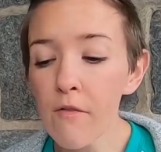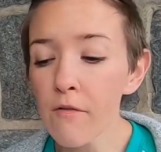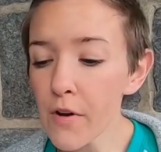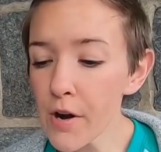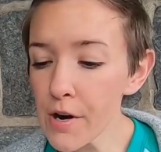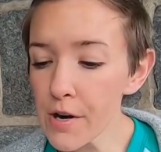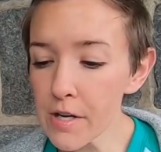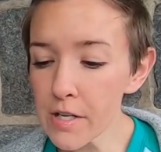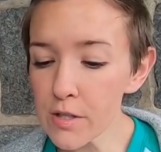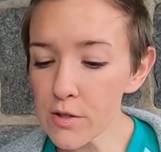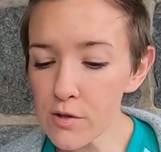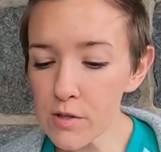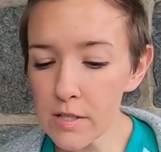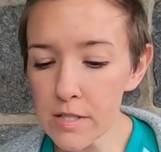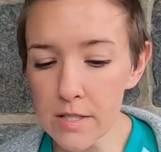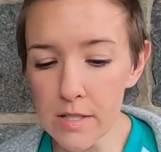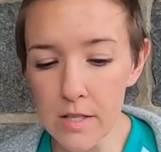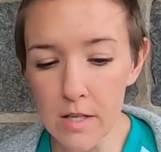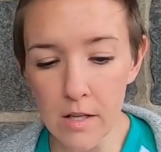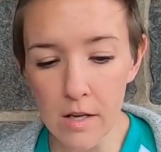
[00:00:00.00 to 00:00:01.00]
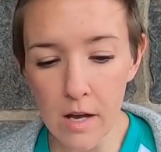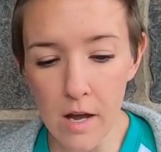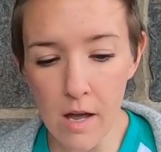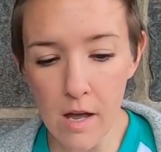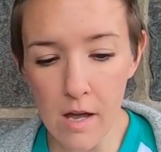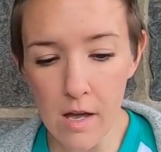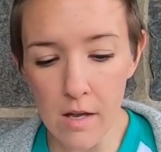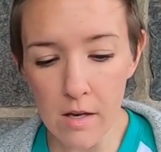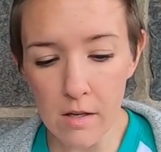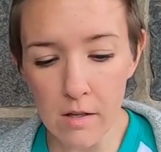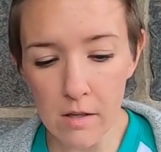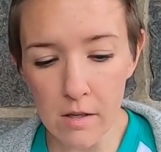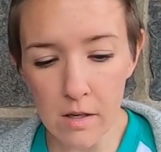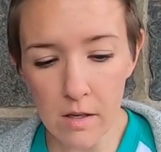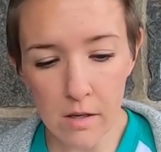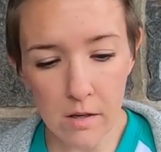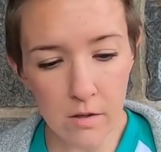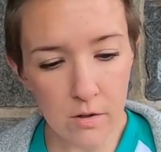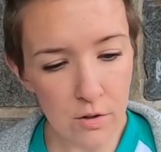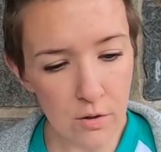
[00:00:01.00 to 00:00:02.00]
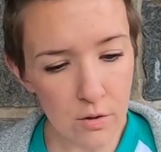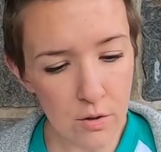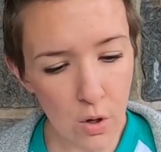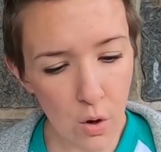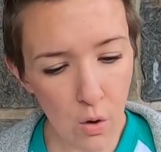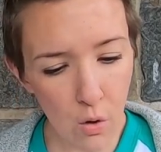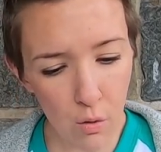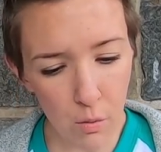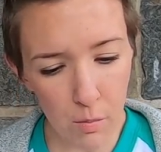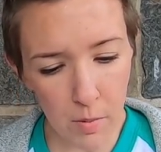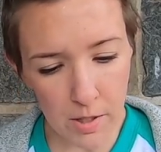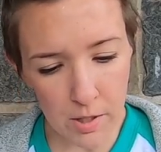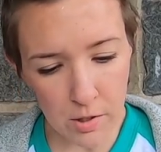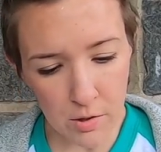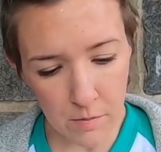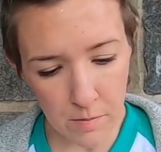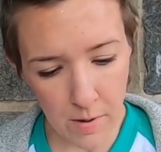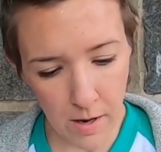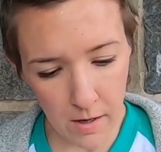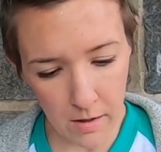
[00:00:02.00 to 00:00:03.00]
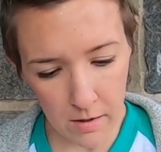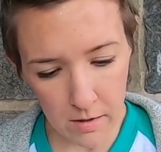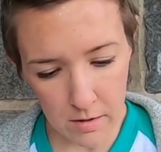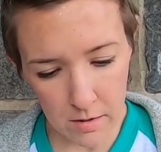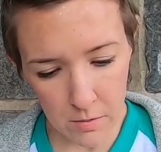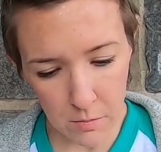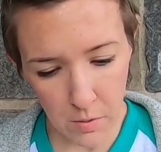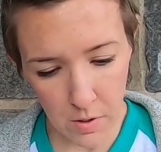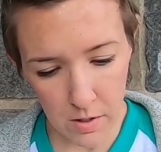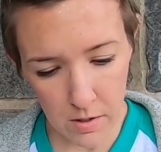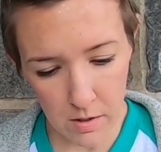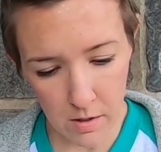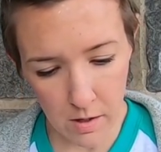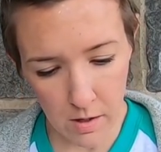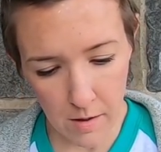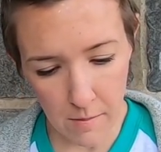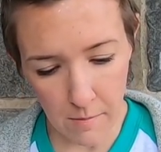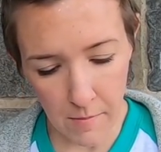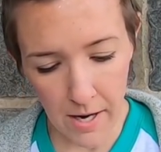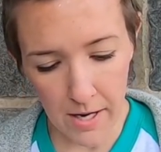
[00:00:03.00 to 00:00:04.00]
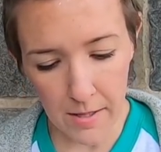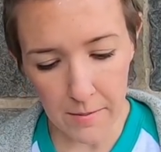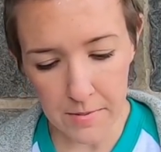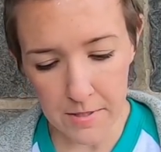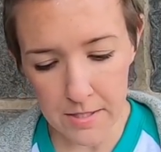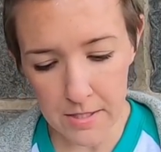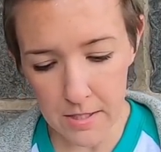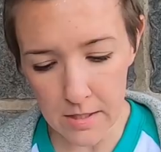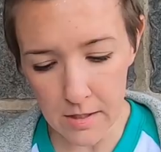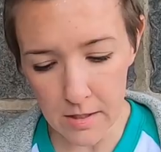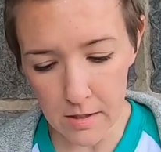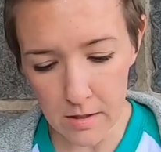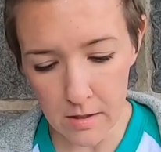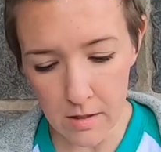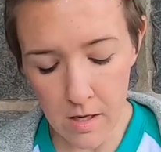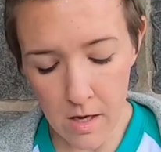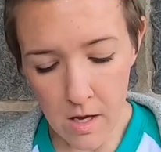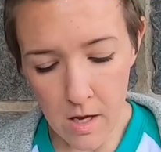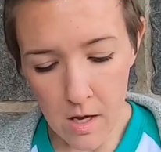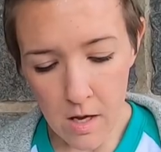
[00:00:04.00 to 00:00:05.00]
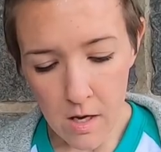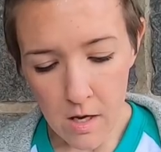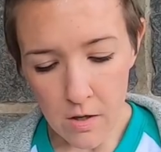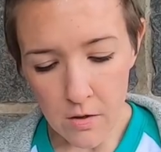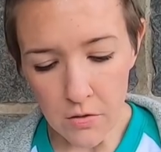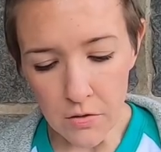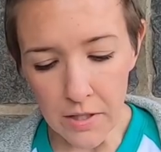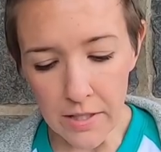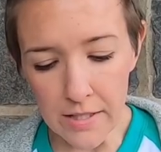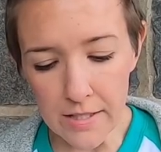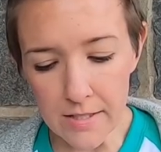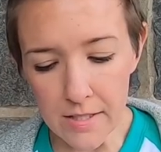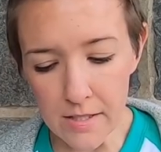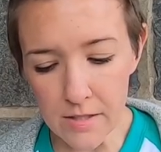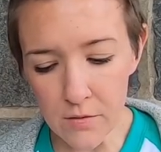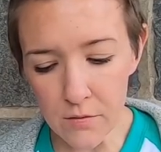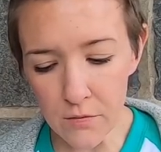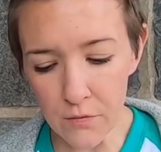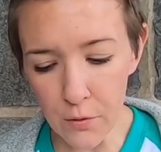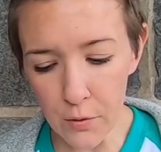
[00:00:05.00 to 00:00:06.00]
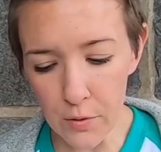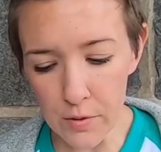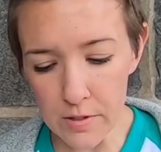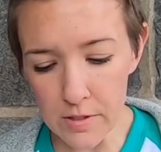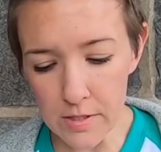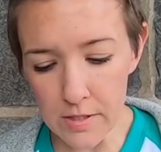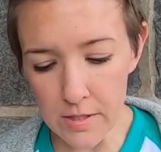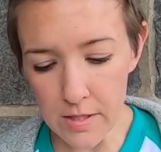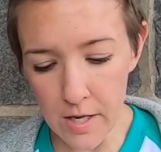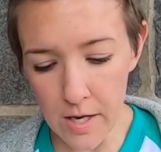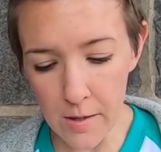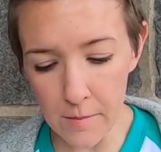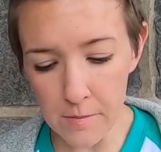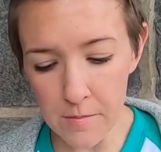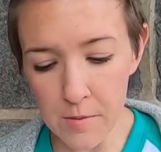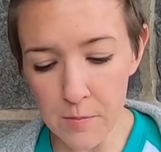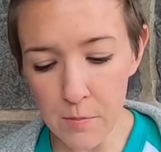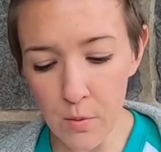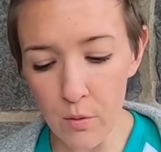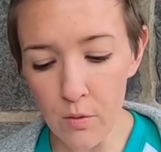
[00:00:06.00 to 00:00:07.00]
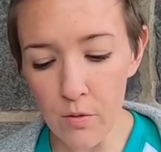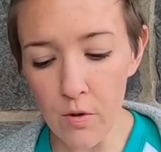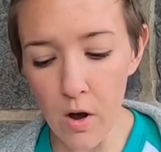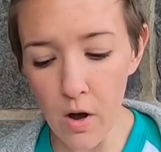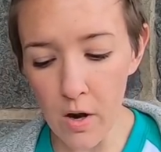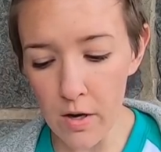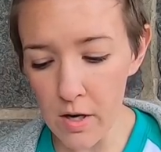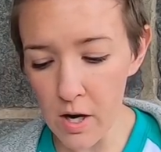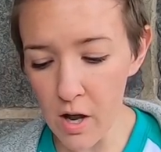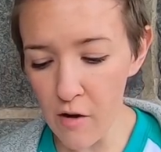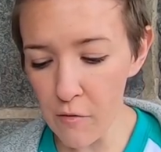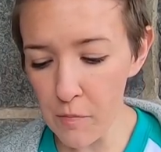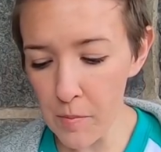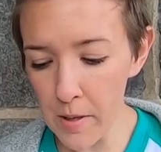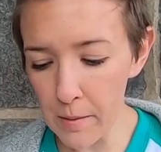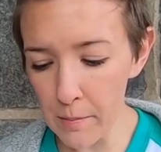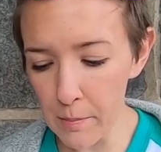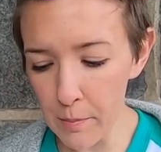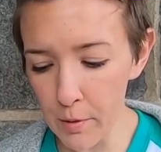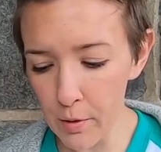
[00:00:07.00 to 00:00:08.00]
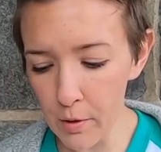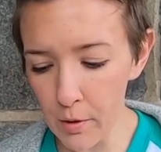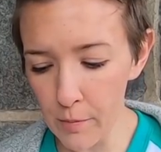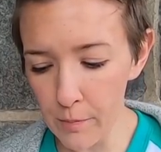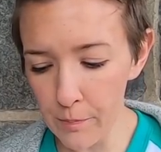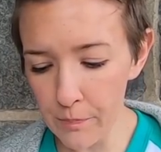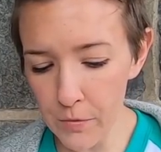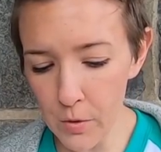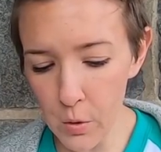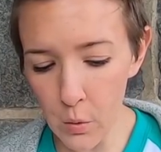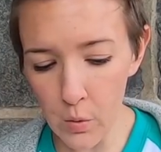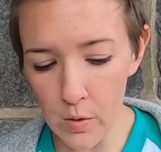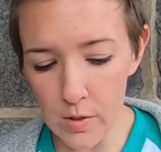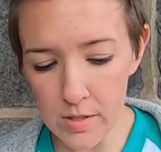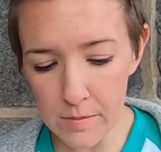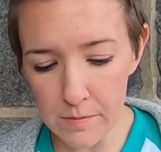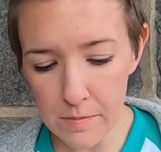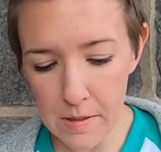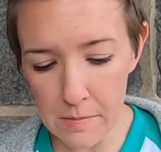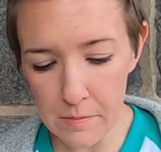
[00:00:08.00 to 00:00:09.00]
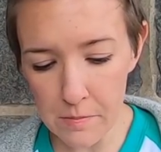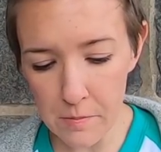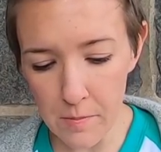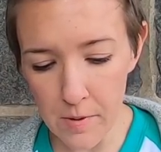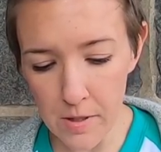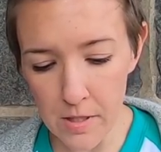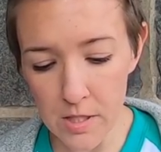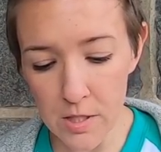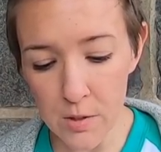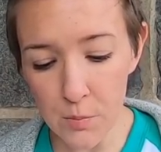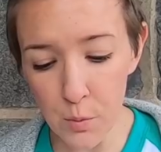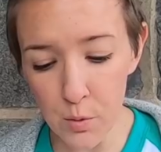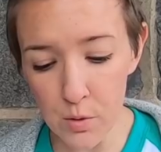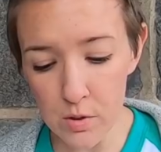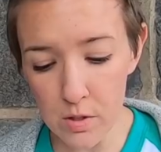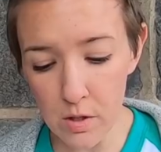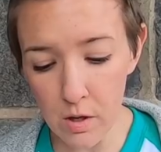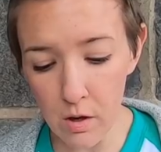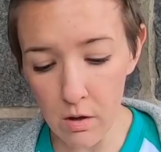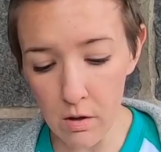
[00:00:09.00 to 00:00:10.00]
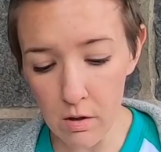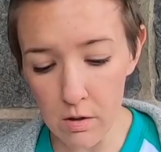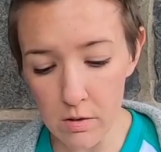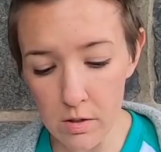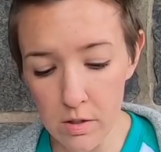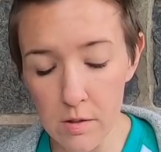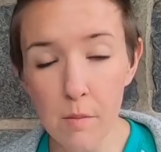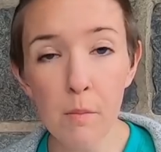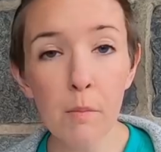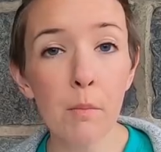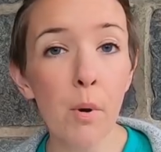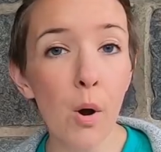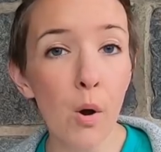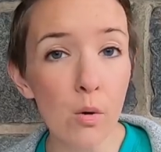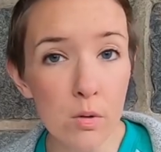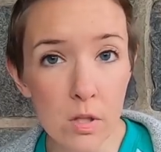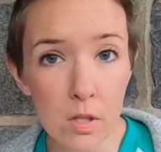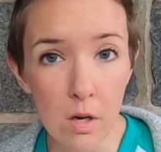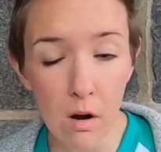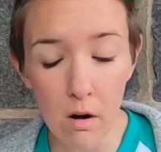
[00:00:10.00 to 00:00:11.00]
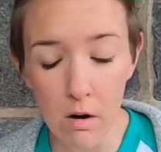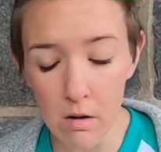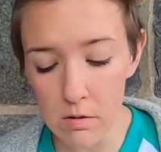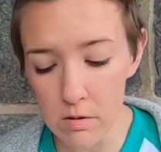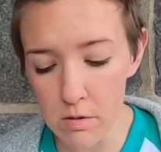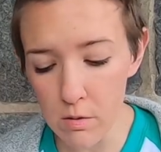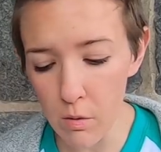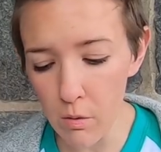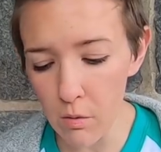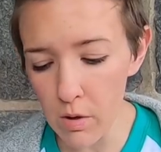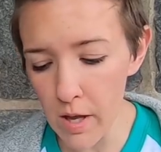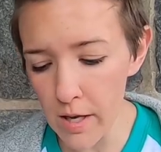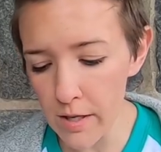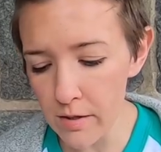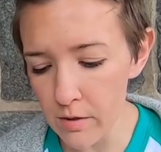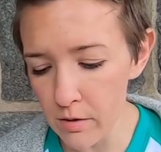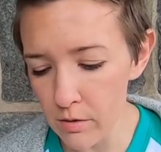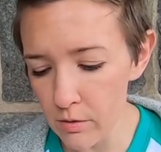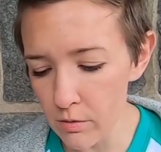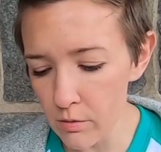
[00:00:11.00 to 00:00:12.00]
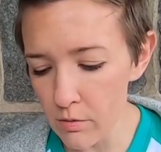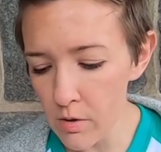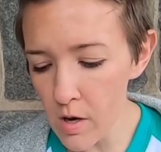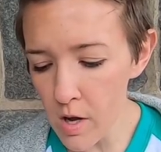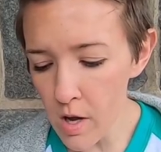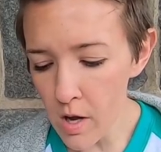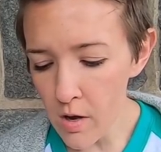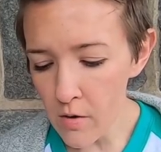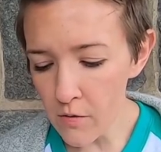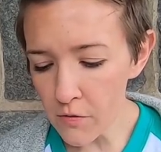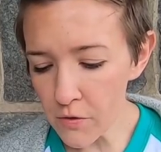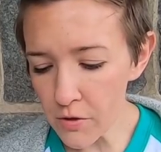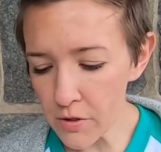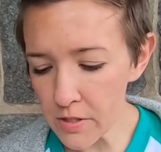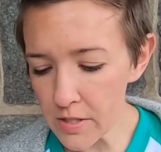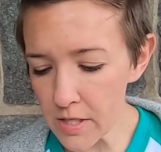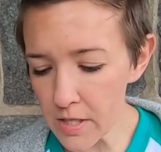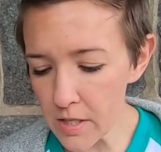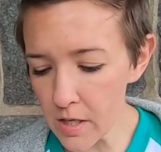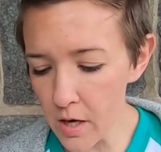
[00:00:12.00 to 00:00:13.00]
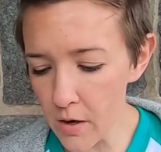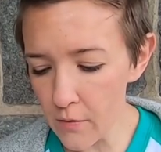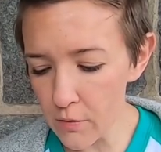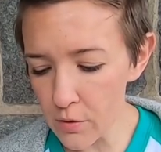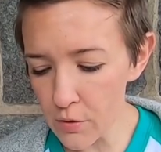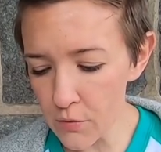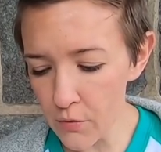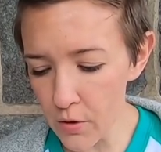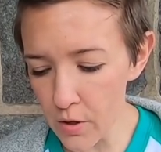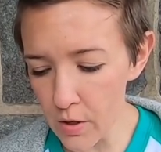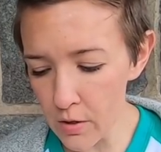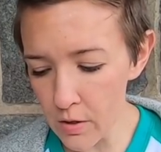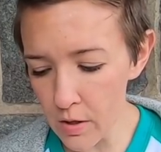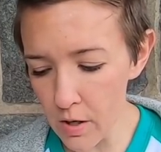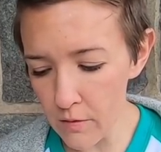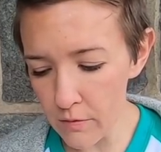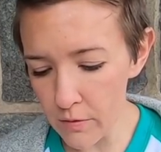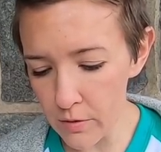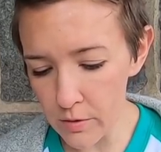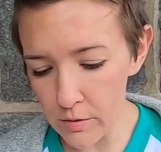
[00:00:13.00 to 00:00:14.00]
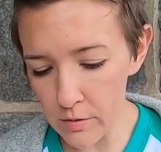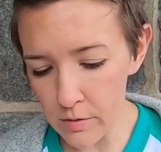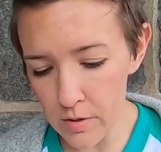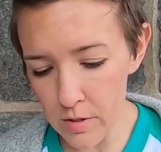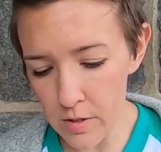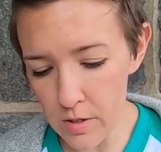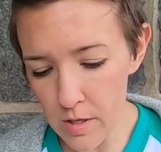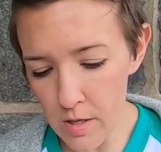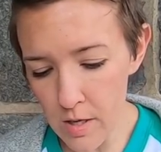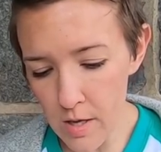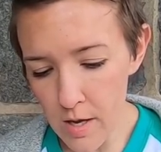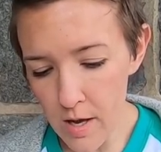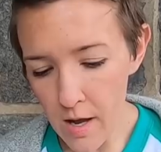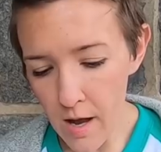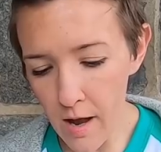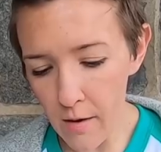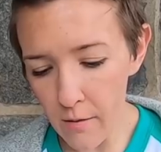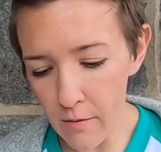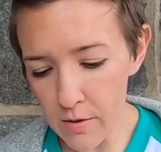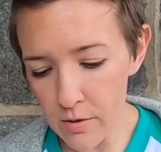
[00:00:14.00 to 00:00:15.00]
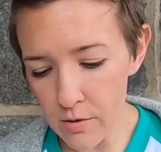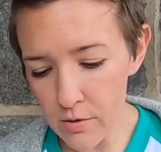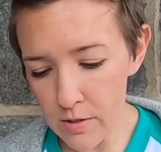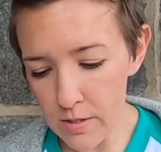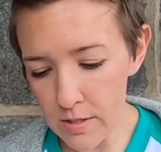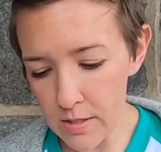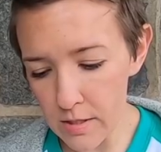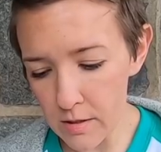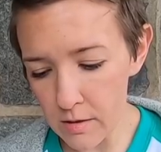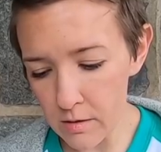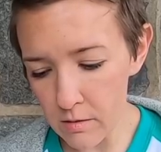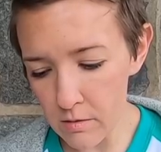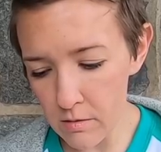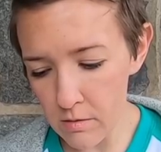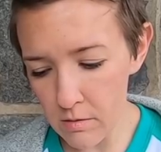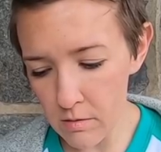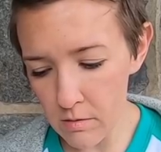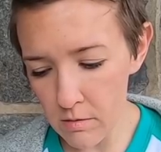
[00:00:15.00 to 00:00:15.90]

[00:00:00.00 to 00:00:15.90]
Very interesting, and there's a whole bunch about it. It's what um, items needed. United States and foreign stamps, both on and off paper, coins and paper money, sports cards, postcards, old and new, first day covers, foreign covers. How interesting.